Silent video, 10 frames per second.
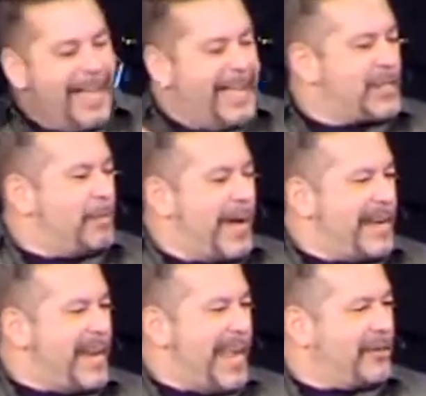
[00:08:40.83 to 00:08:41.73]
It's my
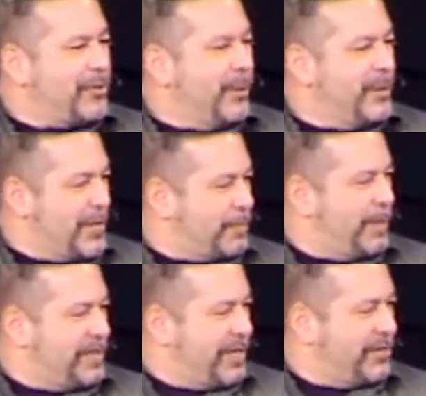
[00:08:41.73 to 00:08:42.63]
natural
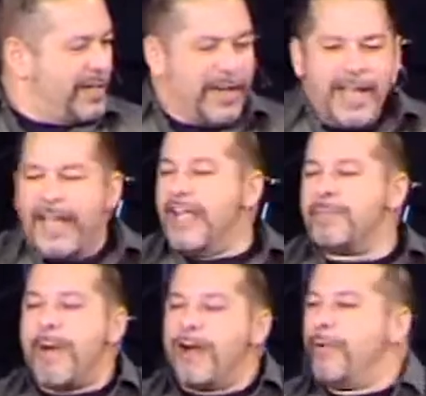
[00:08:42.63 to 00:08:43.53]
disposition.
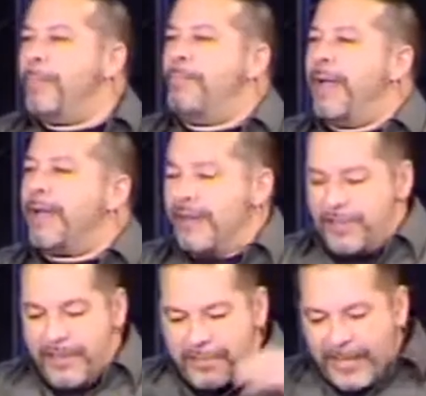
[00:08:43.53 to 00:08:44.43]
It's my
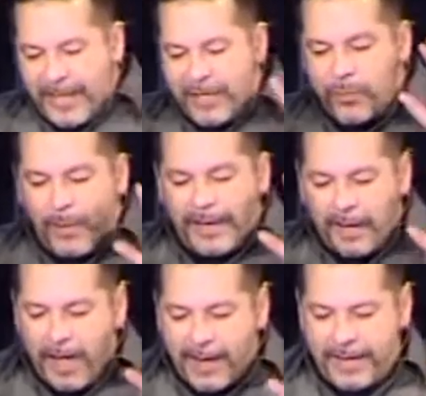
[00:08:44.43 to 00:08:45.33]
rebelliousness against what
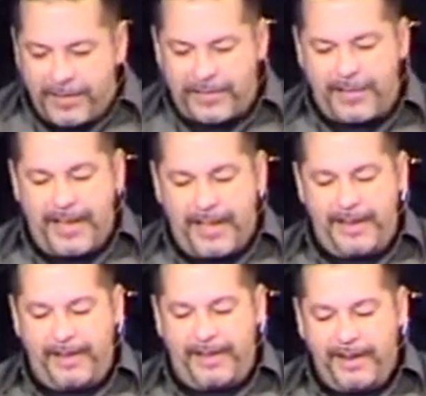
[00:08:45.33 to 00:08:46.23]
God has
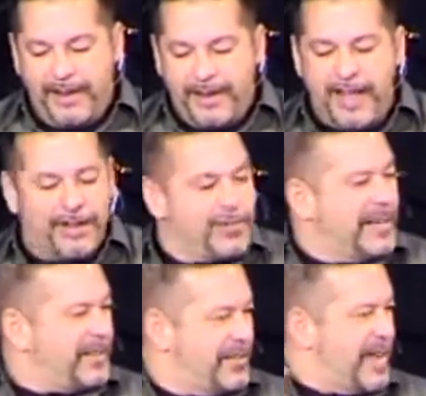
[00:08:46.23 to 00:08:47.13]
said. Now,
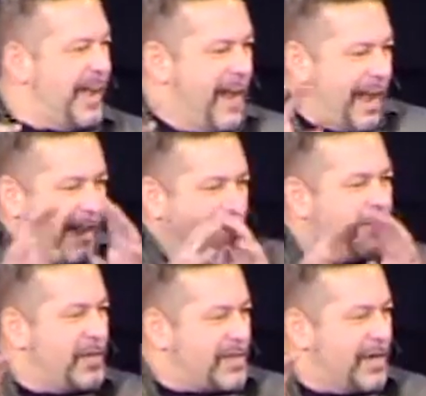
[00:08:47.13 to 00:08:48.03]
check this out. I
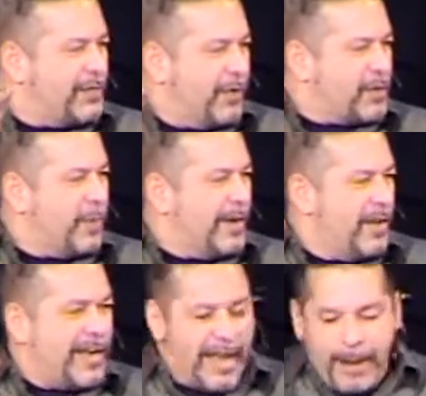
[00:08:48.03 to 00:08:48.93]
love this next verse we're going
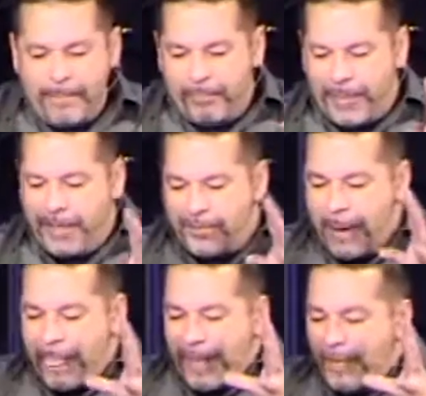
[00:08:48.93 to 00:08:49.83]
to look at because
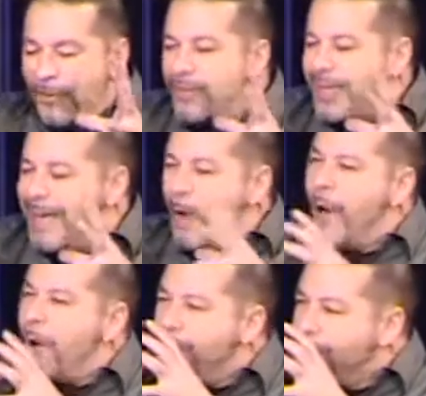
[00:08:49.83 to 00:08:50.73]
you see
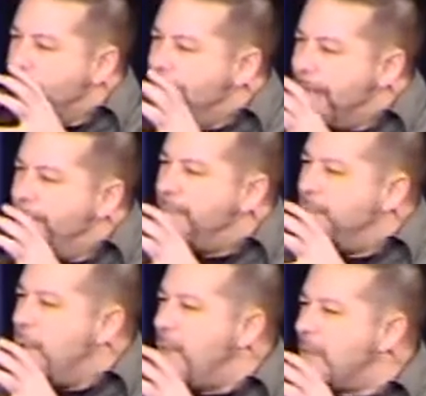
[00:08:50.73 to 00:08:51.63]
all three
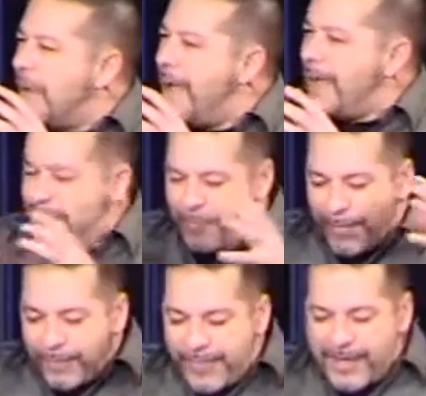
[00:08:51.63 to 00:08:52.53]
of those kinds of
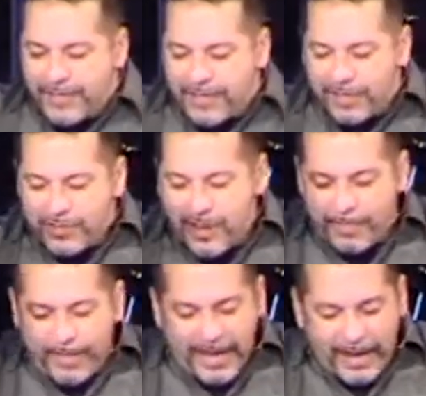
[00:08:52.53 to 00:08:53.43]
offenses
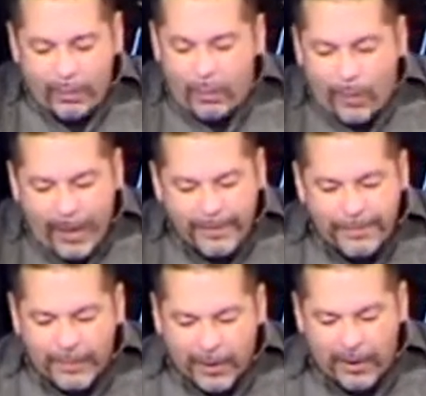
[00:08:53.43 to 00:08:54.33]
in one
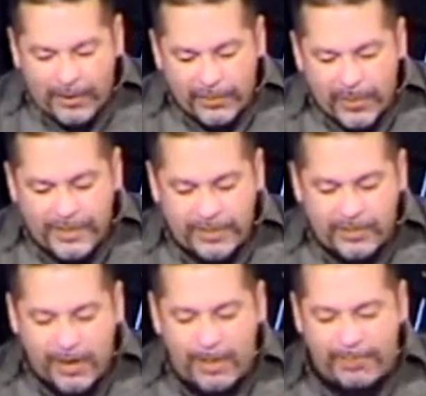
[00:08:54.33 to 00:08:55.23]
verse. Watch
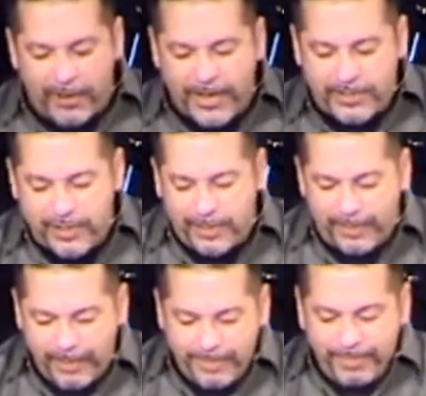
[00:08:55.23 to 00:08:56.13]
this Psalm 32.